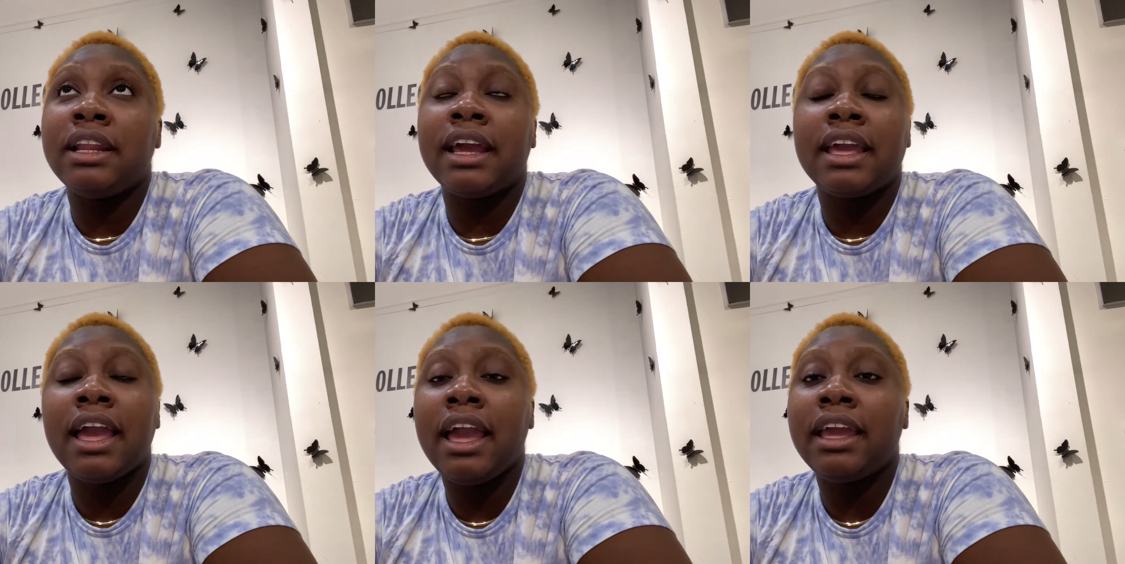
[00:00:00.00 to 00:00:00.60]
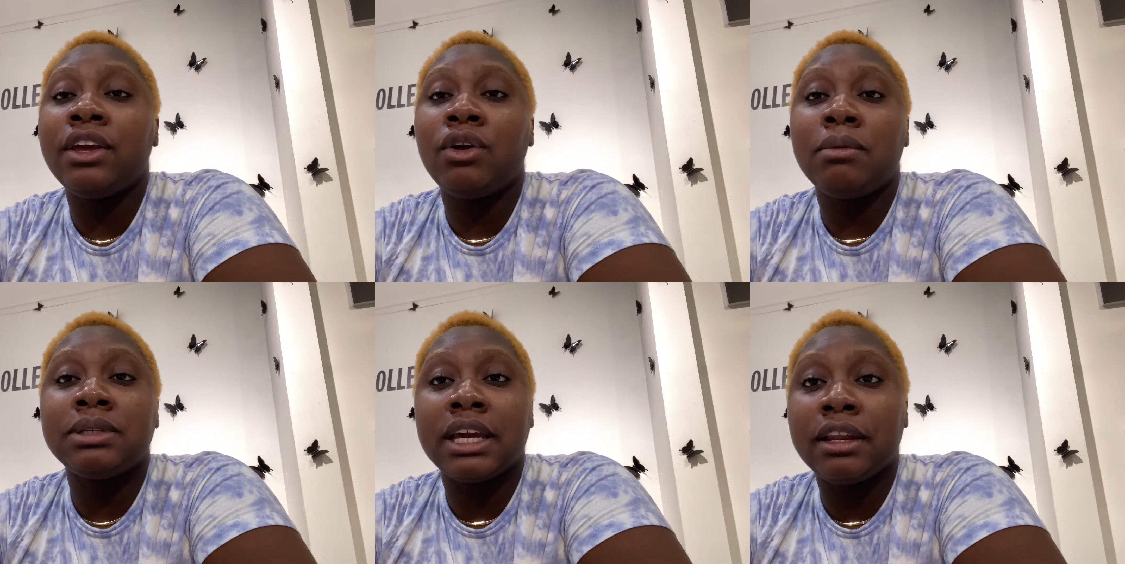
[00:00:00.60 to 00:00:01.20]
like, hey,
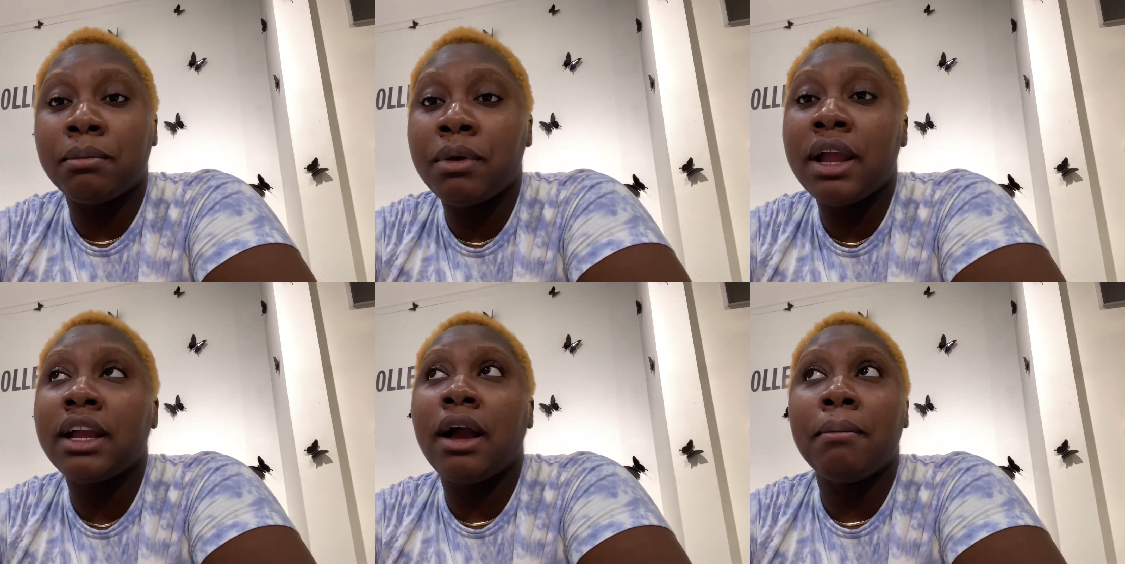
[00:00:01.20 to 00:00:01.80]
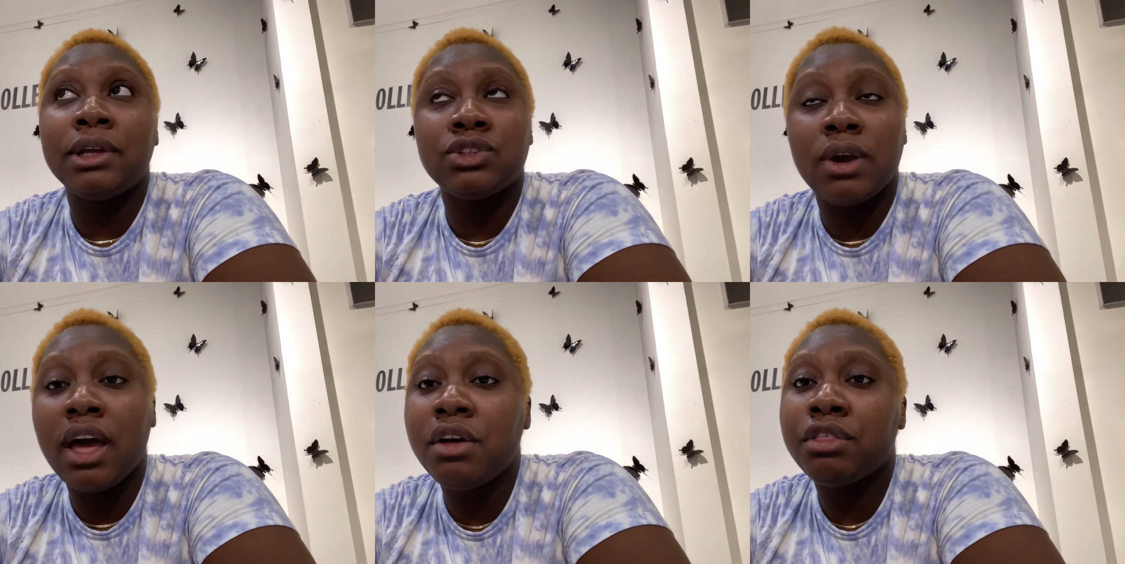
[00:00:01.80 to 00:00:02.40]
I'm taking a break, a mental
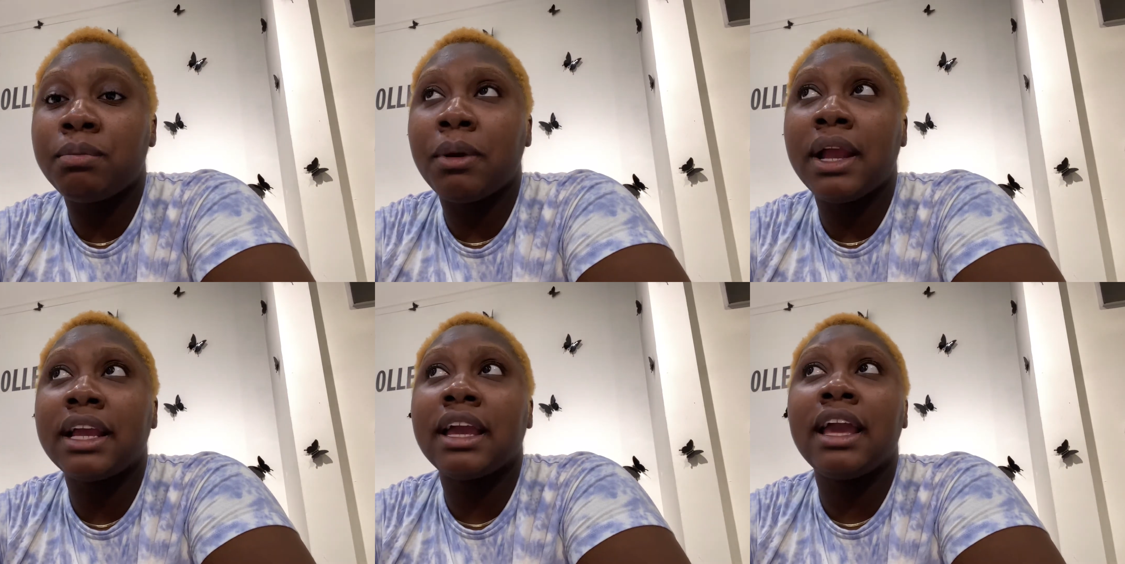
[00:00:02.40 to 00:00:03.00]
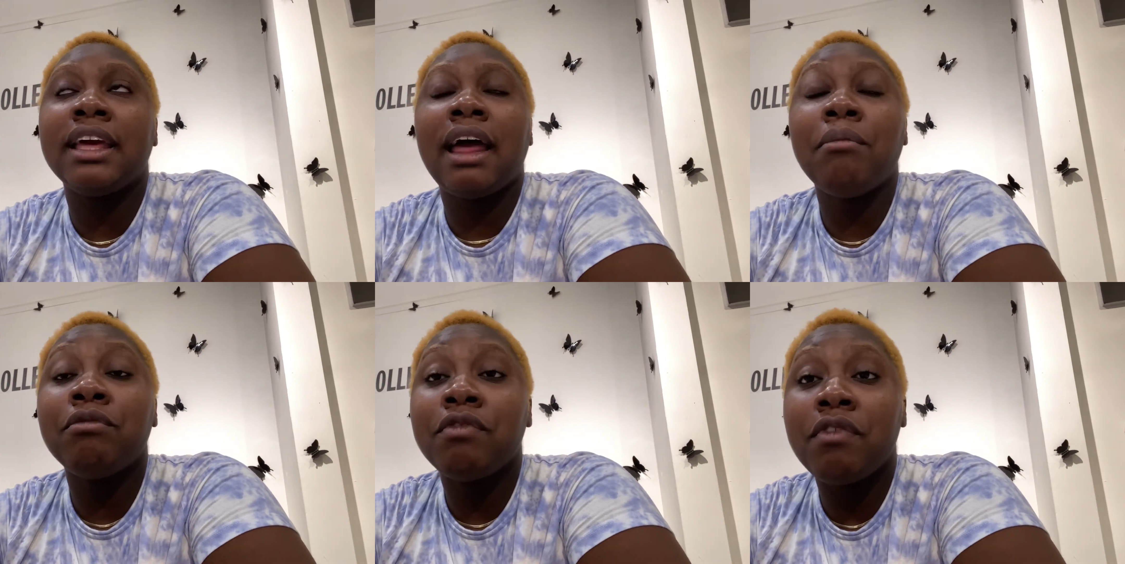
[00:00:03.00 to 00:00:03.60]
health break, and
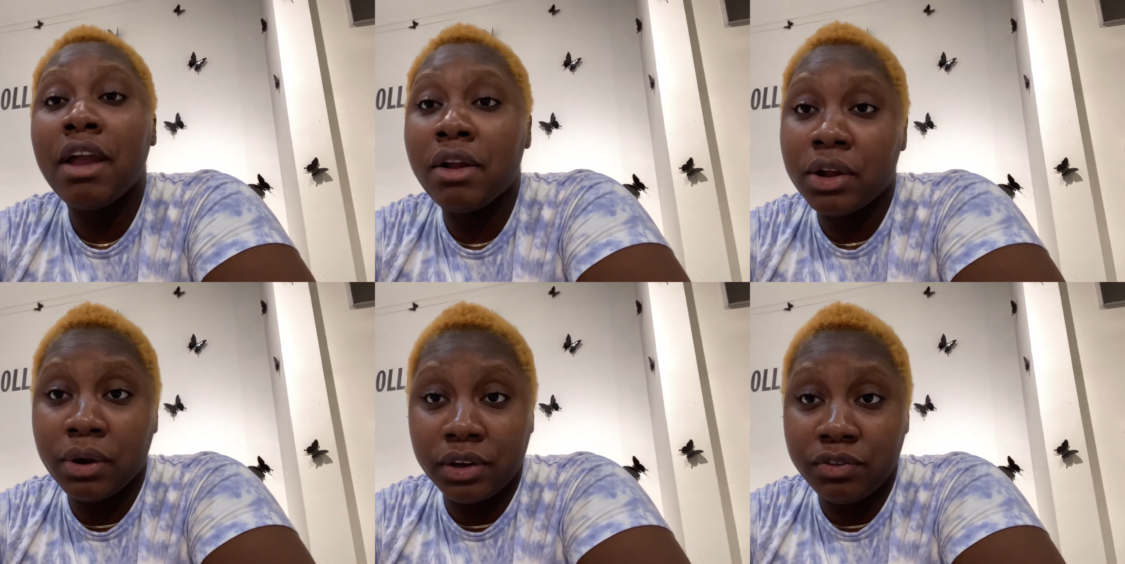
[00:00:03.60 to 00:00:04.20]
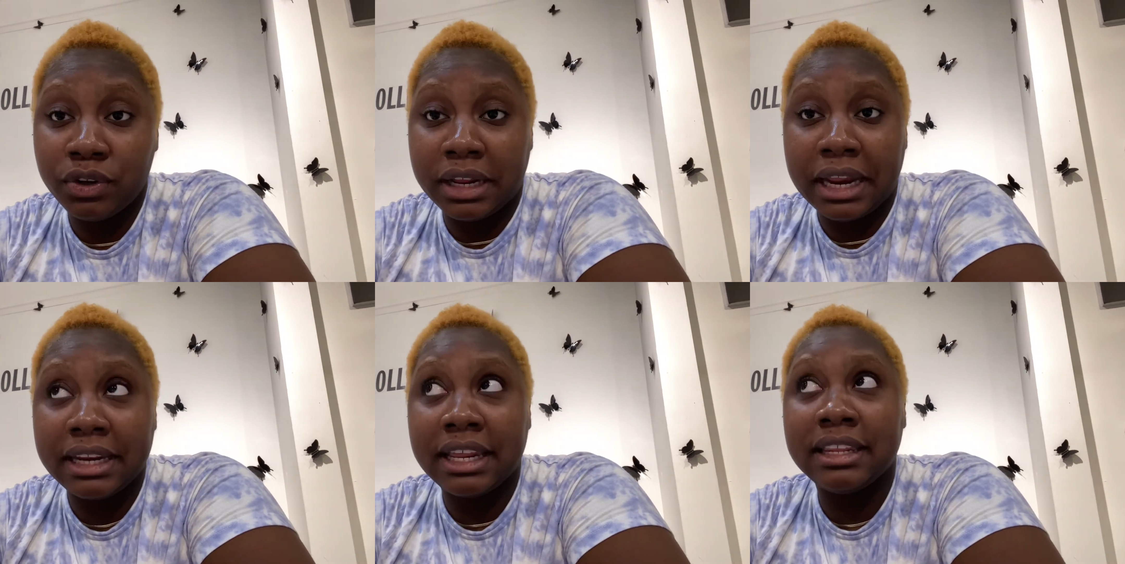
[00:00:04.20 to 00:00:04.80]
I'm very grateful that
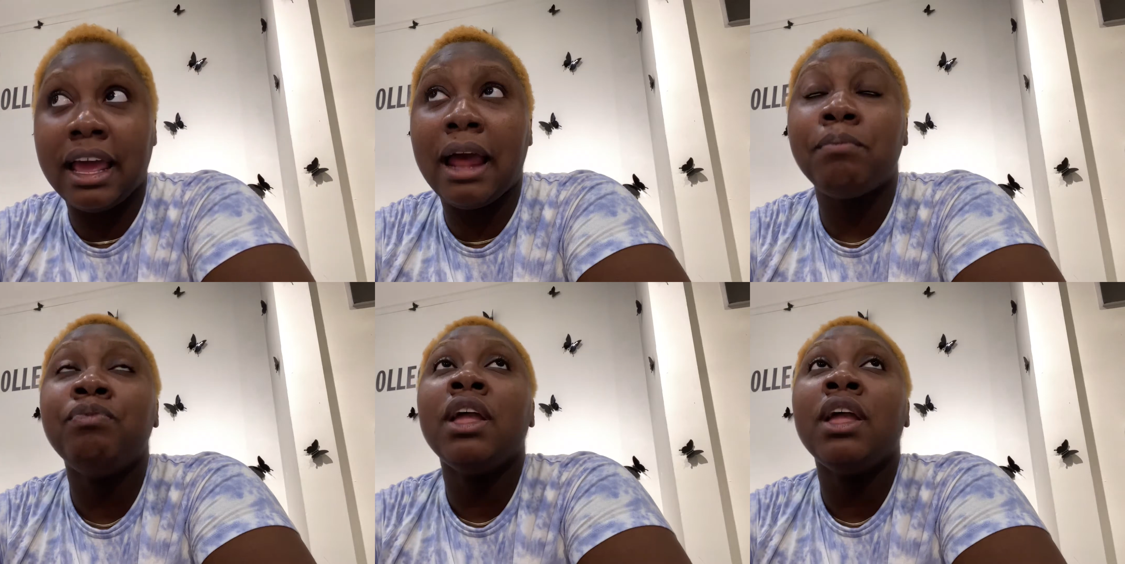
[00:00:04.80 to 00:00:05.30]
I did that.